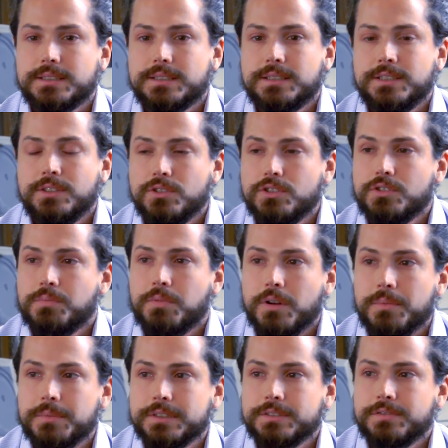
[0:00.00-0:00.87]
a huge
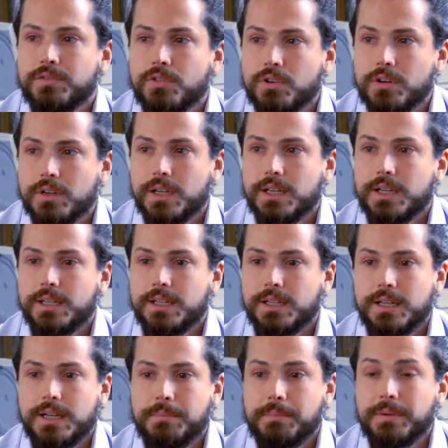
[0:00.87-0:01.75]
promise for uh,
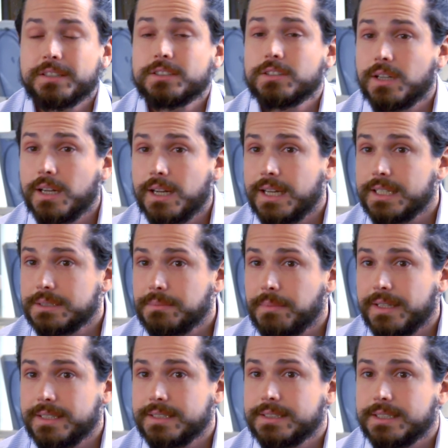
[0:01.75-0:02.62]
uh, personalized
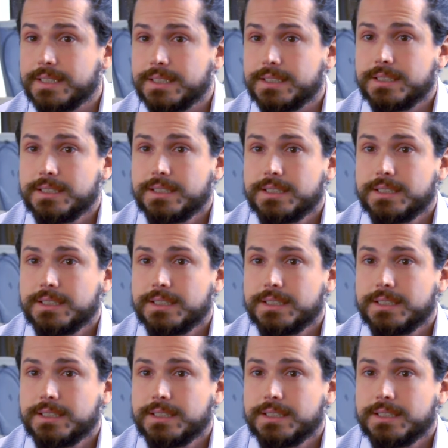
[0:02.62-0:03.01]
medicine